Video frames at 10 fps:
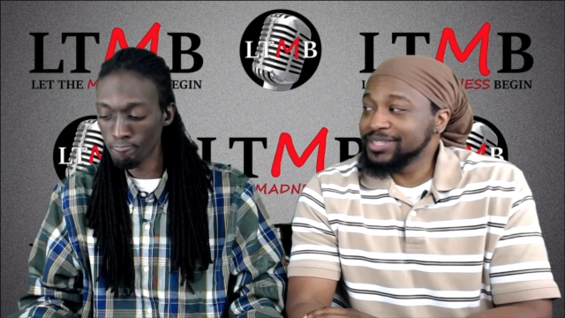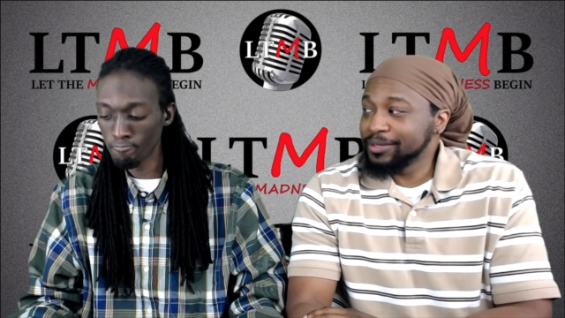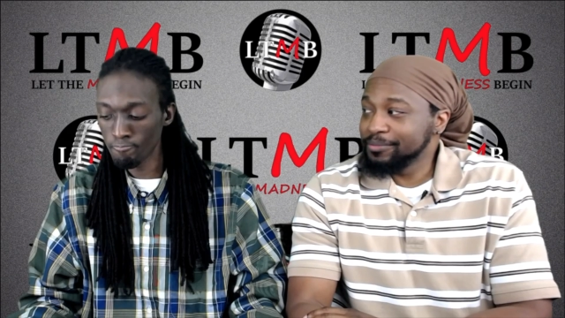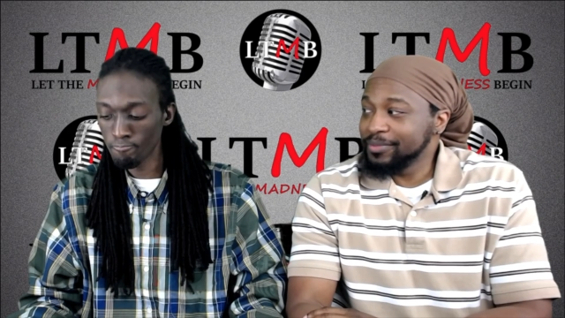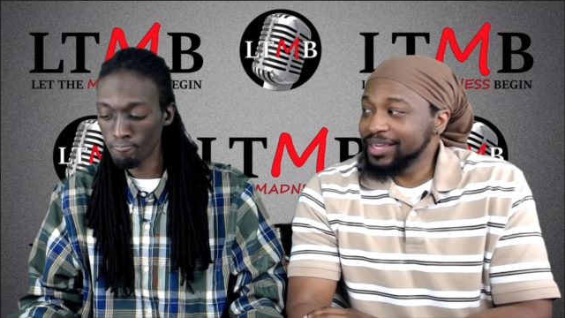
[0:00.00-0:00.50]
Speaker 1: they
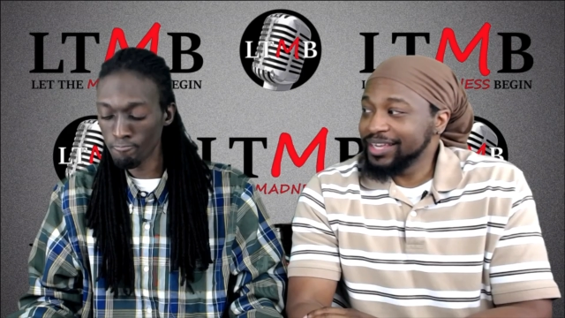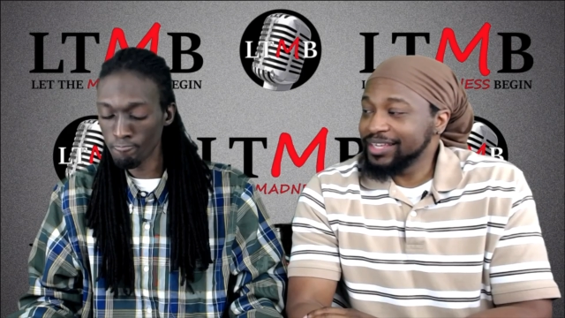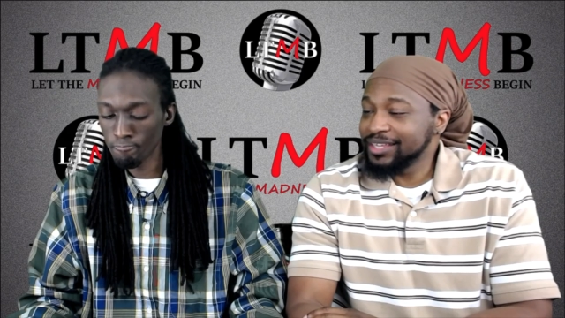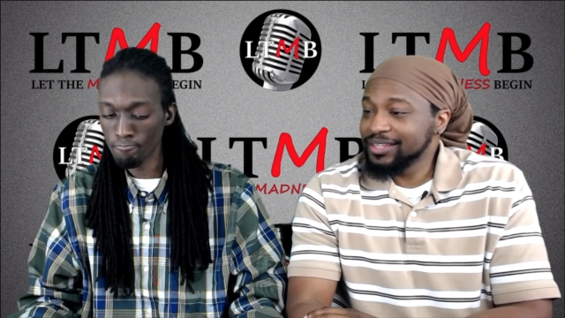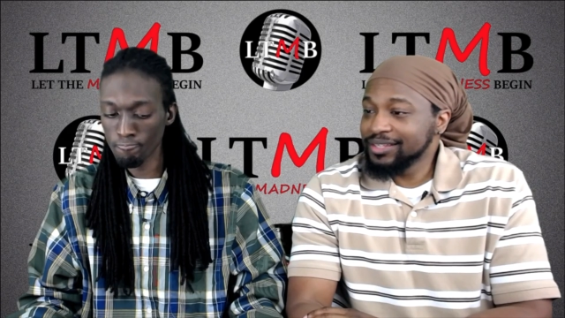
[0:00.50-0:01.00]
make
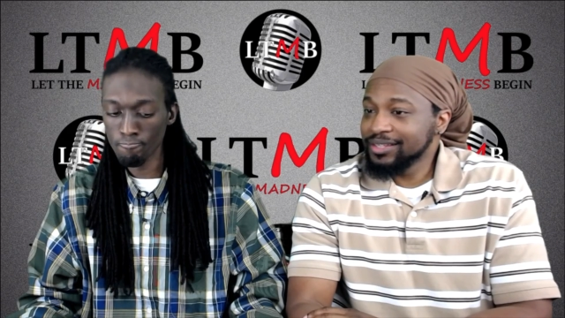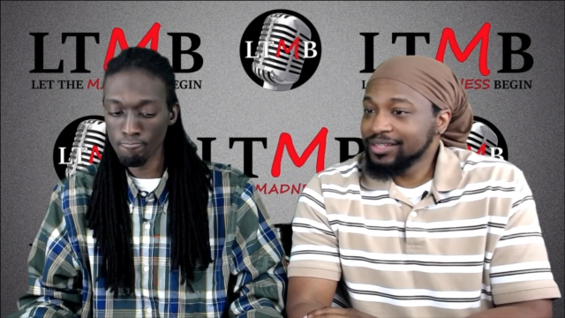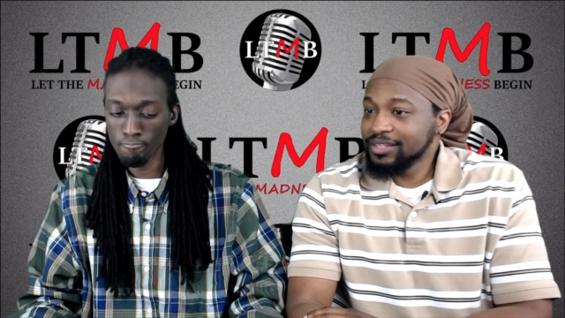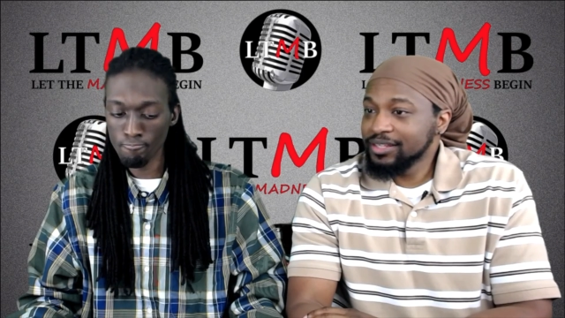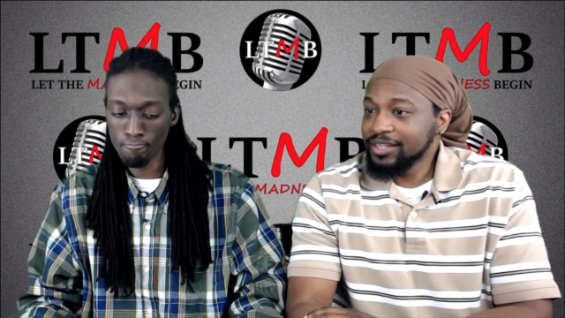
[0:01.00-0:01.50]

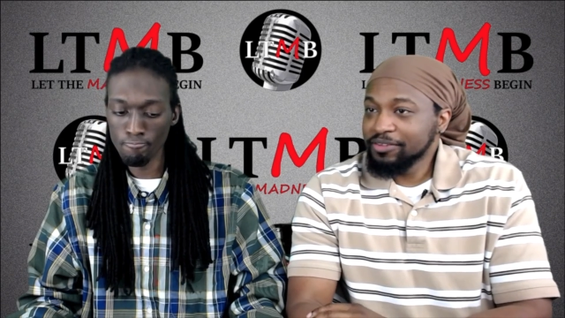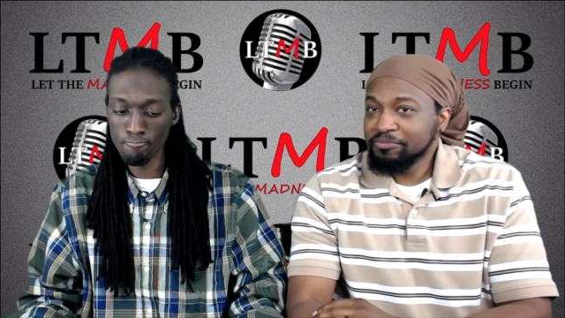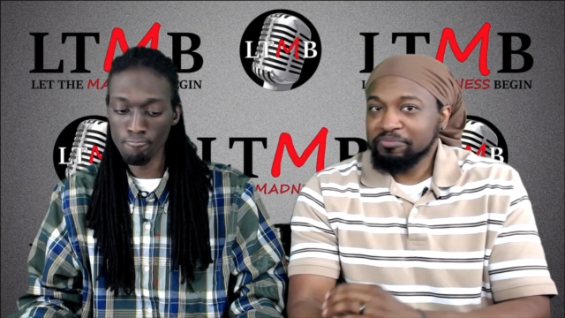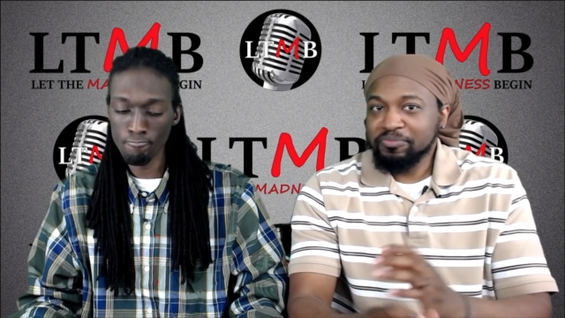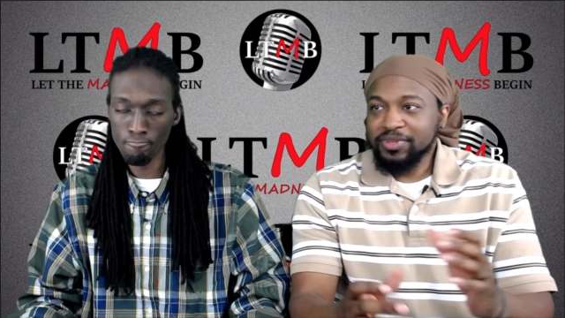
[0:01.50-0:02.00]

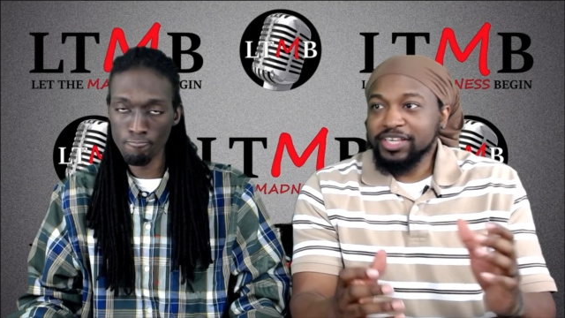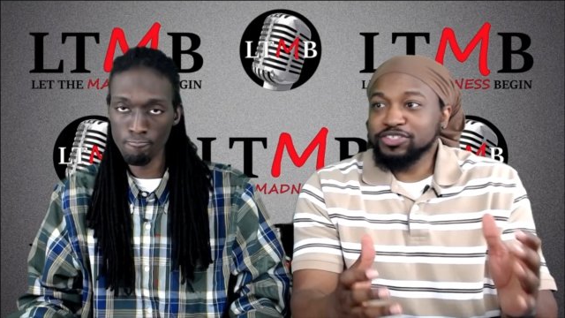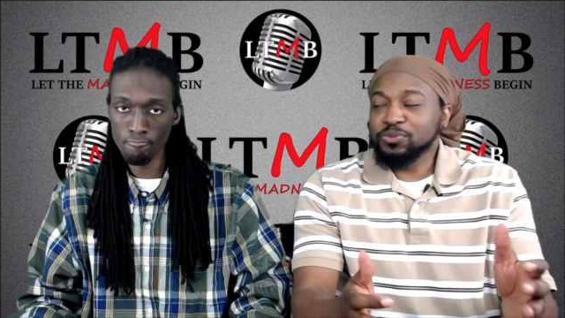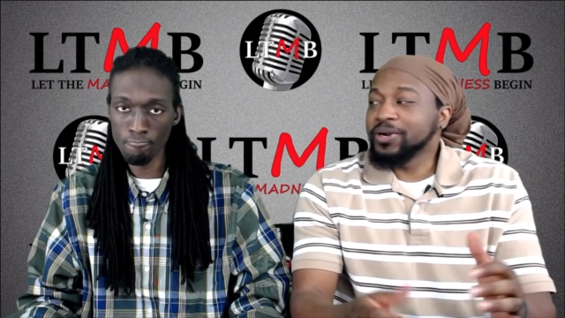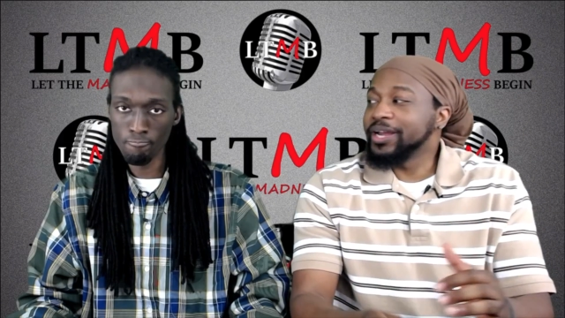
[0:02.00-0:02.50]
is the
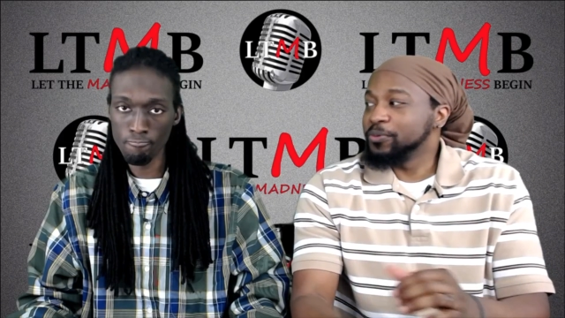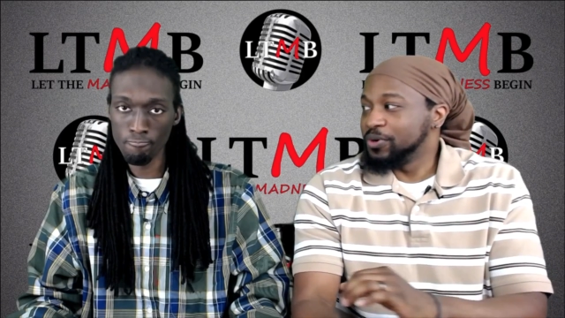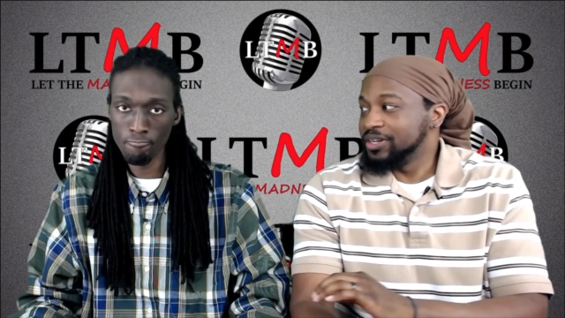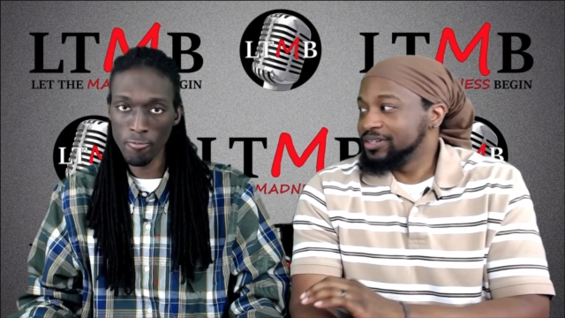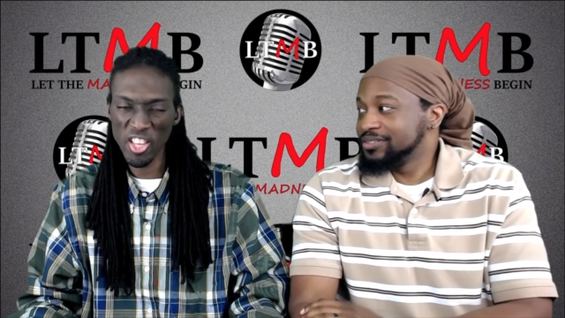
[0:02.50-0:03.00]
right one.
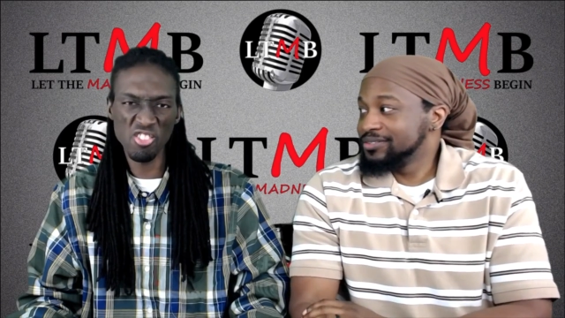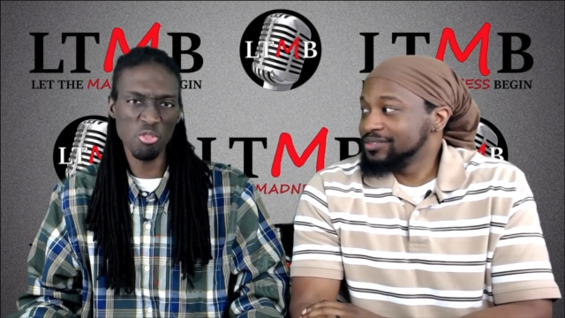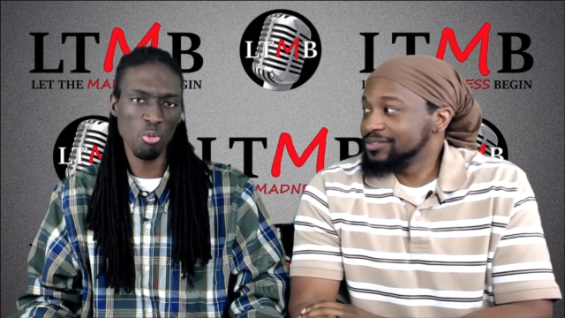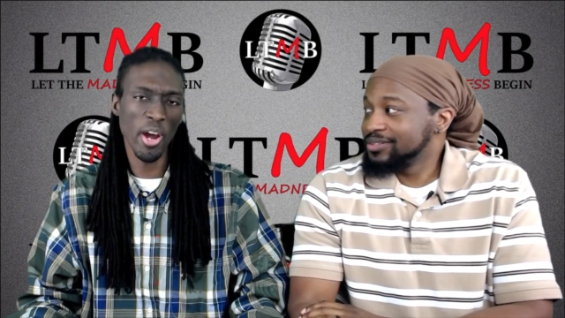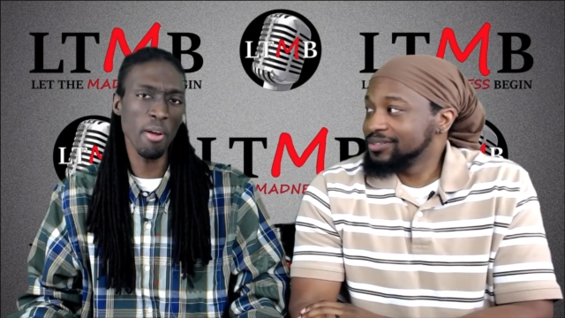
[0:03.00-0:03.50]
Is the
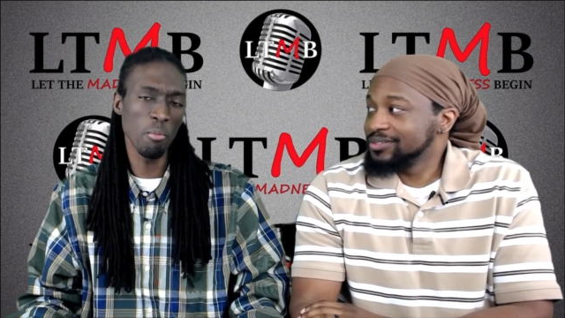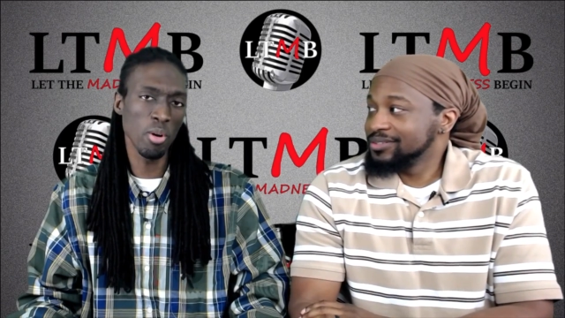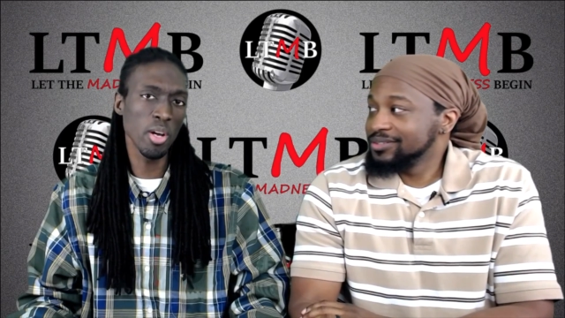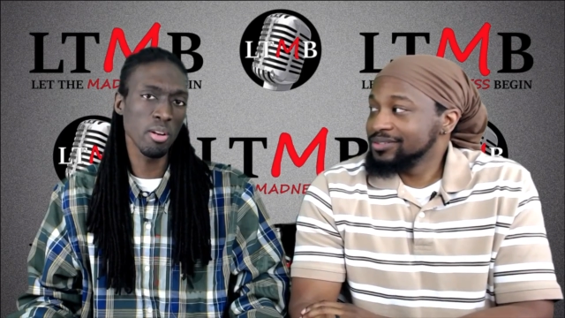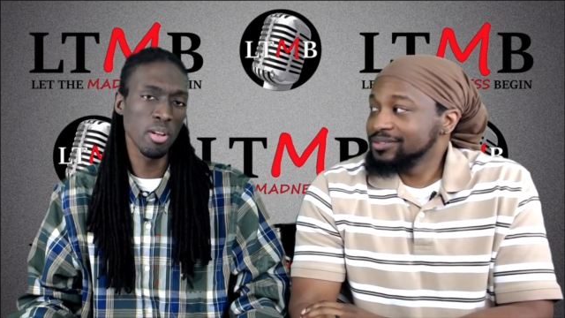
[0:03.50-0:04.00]
Speaker 2: right one.
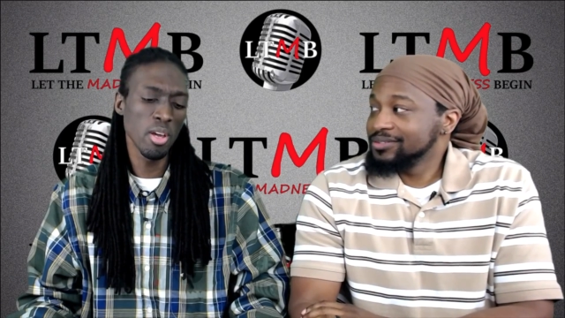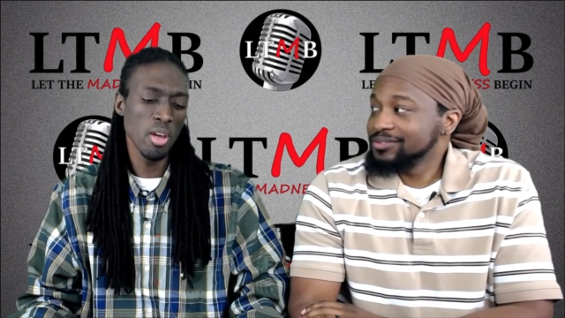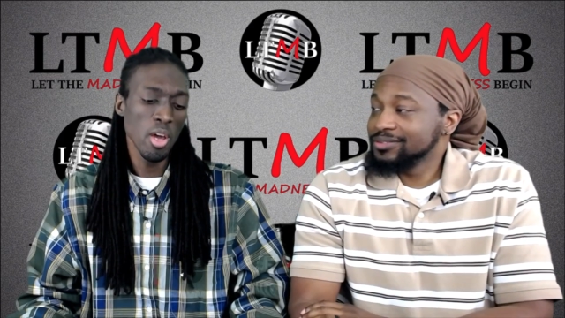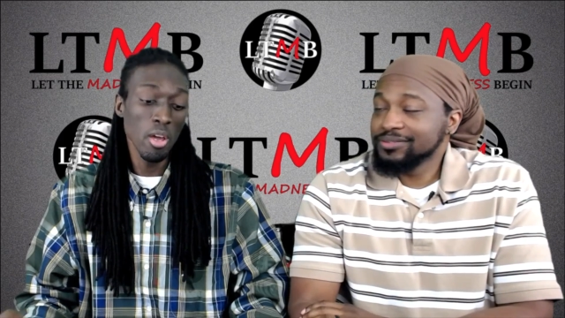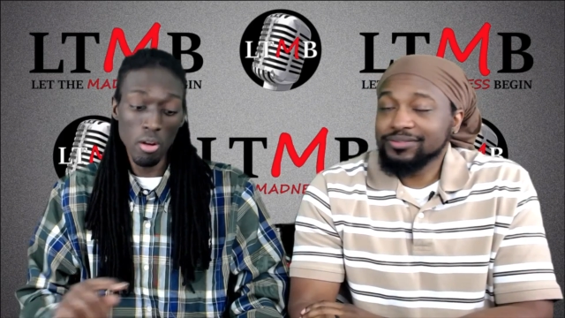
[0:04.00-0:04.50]
You